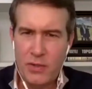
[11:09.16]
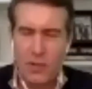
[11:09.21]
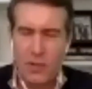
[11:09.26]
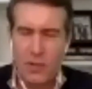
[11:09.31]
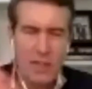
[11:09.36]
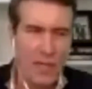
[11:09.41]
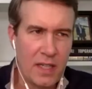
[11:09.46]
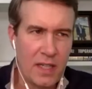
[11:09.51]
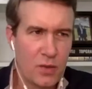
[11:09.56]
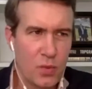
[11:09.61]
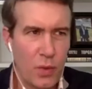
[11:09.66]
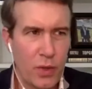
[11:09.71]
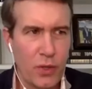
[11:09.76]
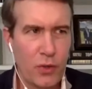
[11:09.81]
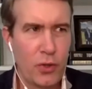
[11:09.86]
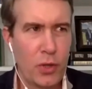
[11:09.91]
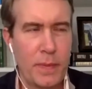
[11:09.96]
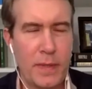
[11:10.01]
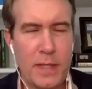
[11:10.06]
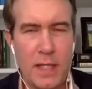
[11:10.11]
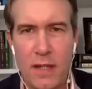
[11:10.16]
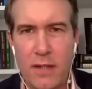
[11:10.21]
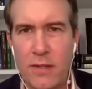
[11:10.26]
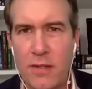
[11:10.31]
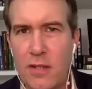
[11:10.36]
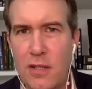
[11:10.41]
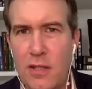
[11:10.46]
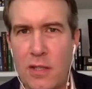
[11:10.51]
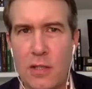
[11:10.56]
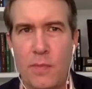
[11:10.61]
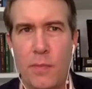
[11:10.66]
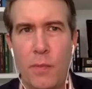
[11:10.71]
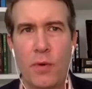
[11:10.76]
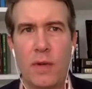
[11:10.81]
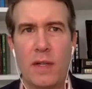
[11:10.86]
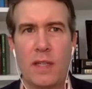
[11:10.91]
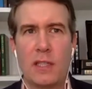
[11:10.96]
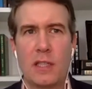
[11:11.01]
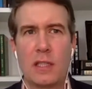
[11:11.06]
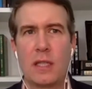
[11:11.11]
to say, I was with a group of doctors this
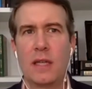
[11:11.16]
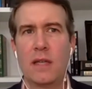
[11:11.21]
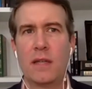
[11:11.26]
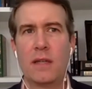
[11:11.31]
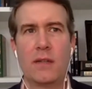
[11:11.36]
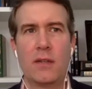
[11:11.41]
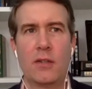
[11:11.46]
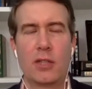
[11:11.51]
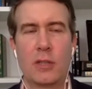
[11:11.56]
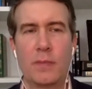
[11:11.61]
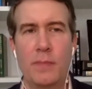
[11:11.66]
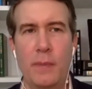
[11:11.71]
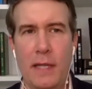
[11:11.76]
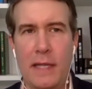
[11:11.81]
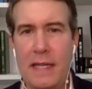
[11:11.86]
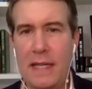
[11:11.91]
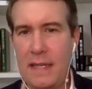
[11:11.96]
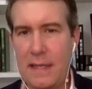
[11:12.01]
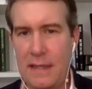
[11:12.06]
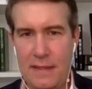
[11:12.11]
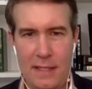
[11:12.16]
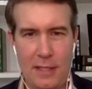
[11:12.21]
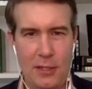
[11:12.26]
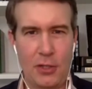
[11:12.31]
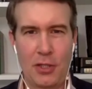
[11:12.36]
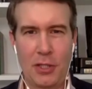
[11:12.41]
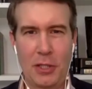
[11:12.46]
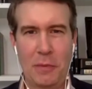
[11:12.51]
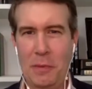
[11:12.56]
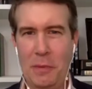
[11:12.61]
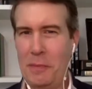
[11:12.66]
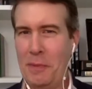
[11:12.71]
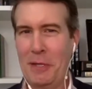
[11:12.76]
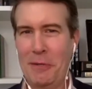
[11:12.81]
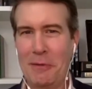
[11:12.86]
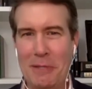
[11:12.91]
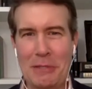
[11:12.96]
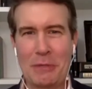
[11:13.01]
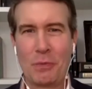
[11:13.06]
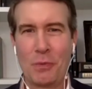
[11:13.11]
morning, you know, speaking and teaching them
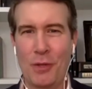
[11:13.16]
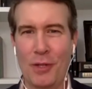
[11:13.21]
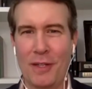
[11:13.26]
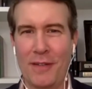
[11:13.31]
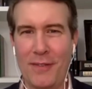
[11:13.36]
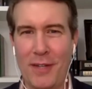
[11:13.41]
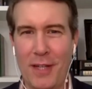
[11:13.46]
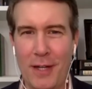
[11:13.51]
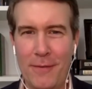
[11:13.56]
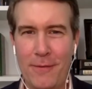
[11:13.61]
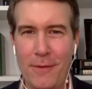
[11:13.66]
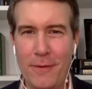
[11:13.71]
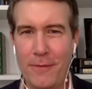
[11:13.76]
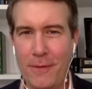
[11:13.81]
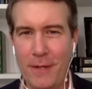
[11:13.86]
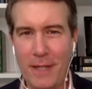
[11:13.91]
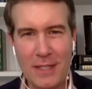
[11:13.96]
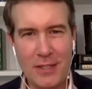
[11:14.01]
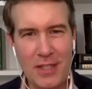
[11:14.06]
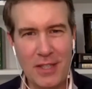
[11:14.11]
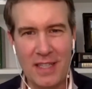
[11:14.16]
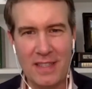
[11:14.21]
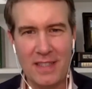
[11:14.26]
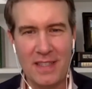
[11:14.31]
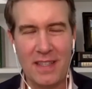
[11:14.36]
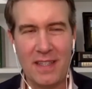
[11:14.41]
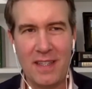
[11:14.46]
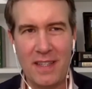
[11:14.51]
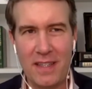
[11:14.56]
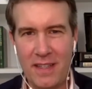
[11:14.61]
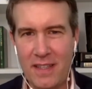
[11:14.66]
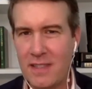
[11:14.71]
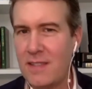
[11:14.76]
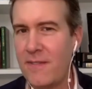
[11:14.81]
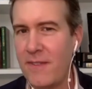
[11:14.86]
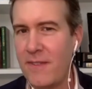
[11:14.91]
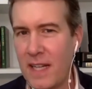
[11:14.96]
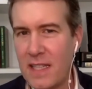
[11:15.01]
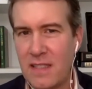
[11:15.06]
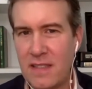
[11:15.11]
about this world of non-food franchising. It is
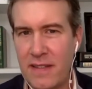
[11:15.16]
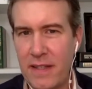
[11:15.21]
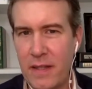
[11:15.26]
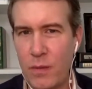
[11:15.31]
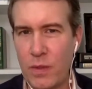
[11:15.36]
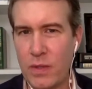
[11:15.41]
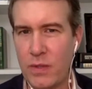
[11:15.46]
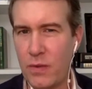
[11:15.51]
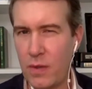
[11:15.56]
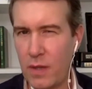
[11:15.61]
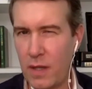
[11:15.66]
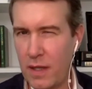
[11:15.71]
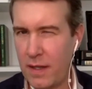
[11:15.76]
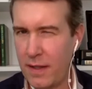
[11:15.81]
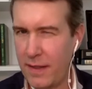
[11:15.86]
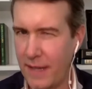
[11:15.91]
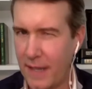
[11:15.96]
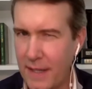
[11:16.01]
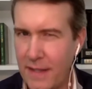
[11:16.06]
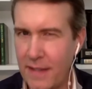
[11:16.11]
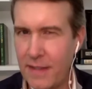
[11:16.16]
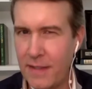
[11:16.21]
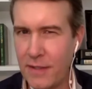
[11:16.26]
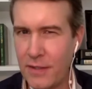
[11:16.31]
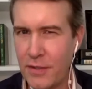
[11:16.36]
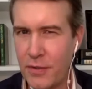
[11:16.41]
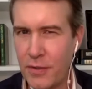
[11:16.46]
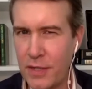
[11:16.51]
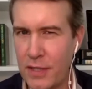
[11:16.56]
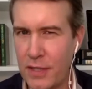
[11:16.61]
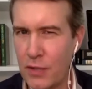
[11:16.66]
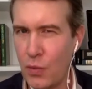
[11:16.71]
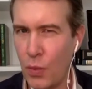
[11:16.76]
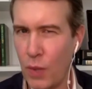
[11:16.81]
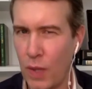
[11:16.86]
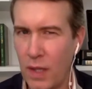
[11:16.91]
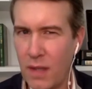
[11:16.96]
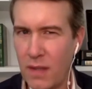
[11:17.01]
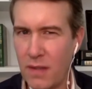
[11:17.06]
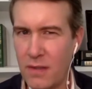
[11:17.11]
fascinating what's going on in that industry as
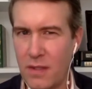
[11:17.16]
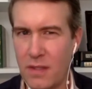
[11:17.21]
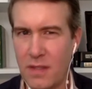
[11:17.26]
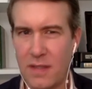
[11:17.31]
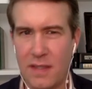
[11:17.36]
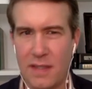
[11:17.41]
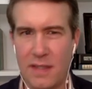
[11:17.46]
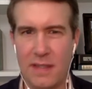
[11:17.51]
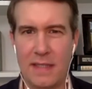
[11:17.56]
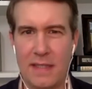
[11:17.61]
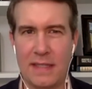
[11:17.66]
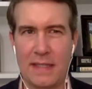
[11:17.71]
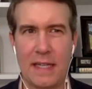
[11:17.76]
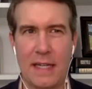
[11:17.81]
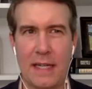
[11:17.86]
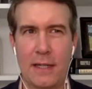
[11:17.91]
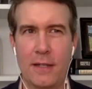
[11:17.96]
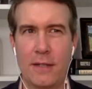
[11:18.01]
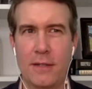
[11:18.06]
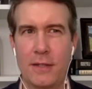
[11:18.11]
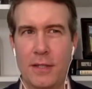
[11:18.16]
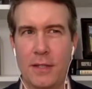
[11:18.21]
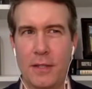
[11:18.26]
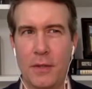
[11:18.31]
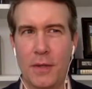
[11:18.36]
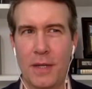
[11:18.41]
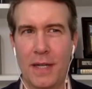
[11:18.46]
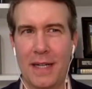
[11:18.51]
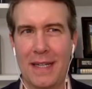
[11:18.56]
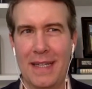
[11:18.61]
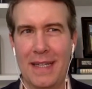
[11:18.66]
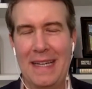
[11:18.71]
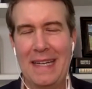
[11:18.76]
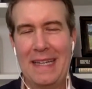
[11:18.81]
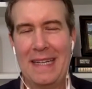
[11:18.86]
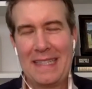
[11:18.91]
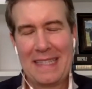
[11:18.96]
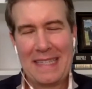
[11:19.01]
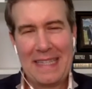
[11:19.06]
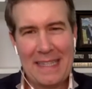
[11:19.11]
well, and just this desire to
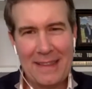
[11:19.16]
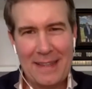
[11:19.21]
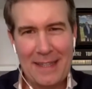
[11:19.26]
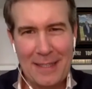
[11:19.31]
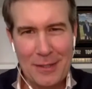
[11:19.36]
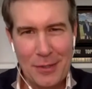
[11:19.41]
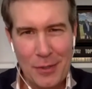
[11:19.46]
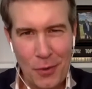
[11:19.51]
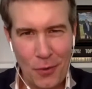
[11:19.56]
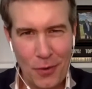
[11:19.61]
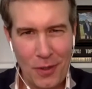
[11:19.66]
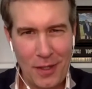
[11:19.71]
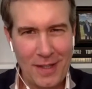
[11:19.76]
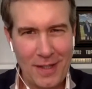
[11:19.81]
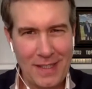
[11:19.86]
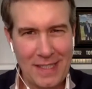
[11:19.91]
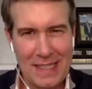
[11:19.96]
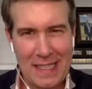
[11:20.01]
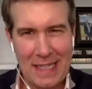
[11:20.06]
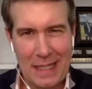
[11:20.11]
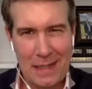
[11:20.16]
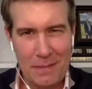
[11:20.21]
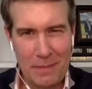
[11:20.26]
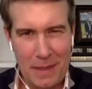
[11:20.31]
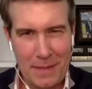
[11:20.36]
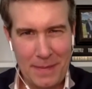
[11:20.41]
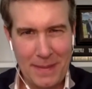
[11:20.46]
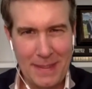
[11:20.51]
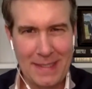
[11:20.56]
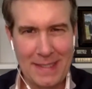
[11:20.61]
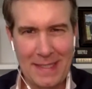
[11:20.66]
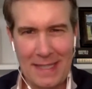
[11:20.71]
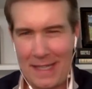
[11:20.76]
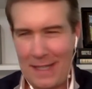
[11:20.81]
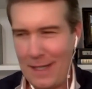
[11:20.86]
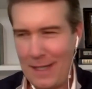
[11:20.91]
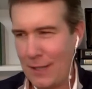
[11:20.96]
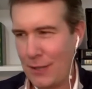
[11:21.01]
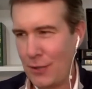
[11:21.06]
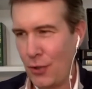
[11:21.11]
get things going on the side, maybe a side
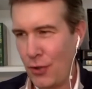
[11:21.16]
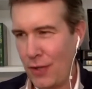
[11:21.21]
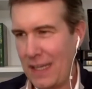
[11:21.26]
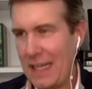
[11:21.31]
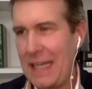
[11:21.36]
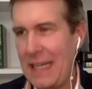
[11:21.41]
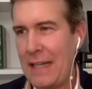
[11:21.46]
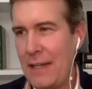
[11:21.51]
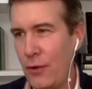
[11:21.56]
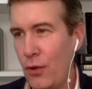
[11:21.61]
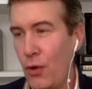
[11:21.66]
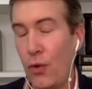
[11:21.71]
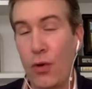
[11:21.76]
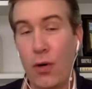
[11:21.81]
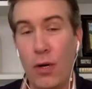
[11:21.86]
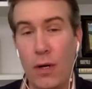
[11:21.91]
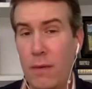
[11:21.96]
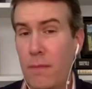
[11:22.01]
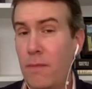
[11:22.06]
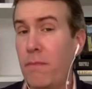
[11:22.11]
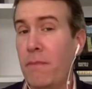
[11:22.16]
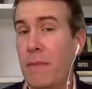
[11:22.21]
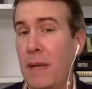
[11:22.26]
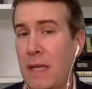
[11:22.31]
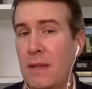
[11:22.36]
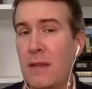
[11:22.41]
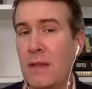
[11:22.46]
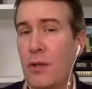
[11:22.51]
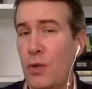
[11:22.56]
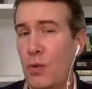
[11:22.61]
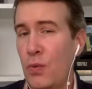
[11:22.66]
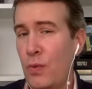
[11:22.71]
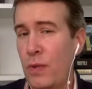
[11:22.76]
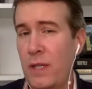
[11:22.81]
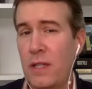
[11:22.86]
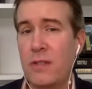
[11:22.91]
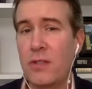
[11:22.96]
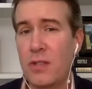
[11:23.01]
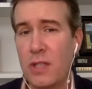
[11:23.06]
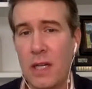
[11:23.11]
hustle, and or make the
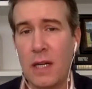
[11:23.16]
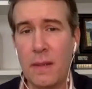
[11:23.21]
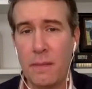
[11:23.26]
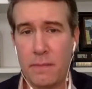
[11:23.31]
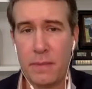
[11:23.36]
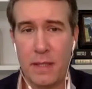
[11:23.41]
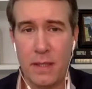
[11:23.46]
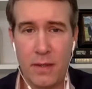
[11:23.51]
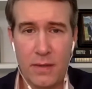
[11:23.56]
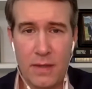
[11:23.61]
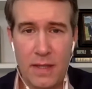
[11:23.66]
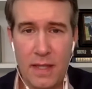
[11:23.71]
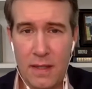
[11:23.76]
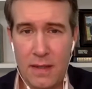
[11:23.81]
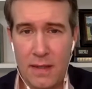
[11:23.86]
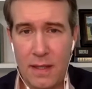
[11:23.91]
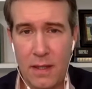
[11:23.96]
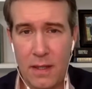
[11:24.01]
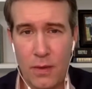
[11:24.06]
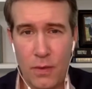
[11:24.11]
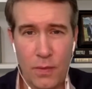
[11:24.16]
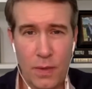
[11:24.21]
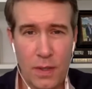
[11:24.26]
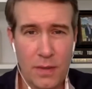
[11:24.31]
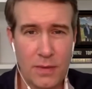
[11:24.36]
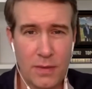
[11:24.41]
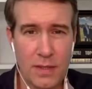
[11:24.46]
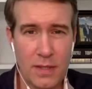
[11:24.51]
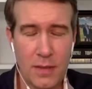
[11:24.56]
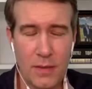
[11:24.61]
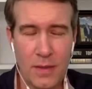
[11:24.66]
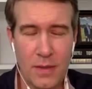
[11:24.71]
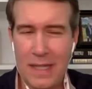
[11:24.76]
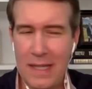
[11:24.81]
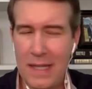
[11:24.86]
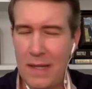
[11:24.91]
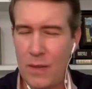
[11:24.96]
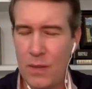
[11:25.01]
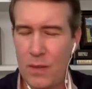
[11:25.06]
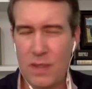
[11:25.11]
career jump, you know, down the road. So
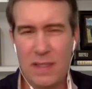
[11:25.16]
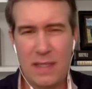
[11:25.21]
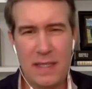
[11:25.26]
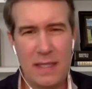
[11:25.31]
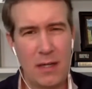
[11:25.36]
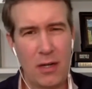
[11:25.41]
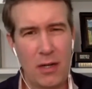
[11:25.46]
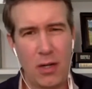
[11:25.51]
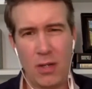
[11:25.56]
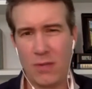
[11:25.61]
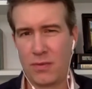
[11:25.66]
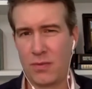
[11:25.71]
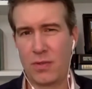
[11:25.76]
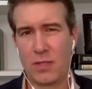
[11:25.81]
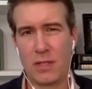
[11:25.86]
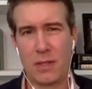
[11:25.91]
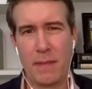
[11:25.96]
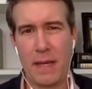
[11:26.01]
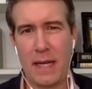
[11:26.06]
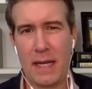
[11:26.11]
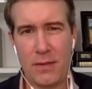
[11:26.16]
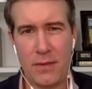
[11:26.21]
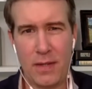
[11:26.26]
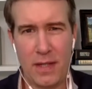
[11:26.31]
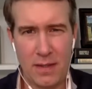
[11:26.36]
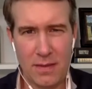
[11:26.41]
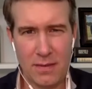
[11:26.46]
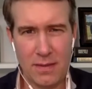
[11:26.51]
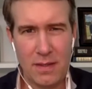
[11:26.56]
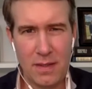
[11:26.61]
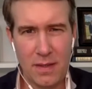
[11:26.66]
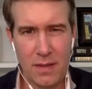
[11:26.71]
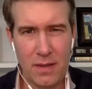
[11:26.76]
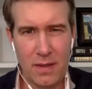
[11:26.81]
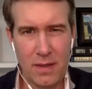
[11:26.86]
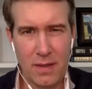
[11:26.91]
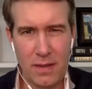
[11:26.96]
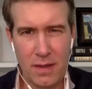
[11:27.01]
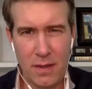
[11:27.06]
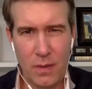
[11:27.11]
we're seeing all sorts of backgrounds, you know,
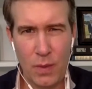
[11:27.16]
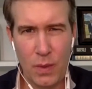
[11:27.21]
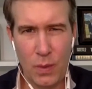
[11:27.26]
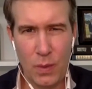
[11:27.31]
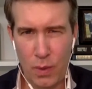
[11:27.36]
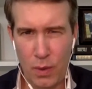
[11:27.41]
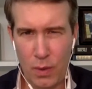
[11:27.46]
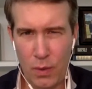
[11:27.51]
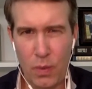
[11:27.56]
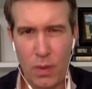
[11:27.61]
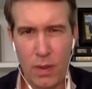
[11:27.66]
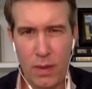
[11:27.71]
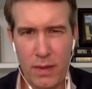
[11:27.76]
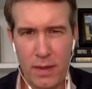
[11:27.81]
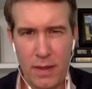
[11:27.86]
that we work with,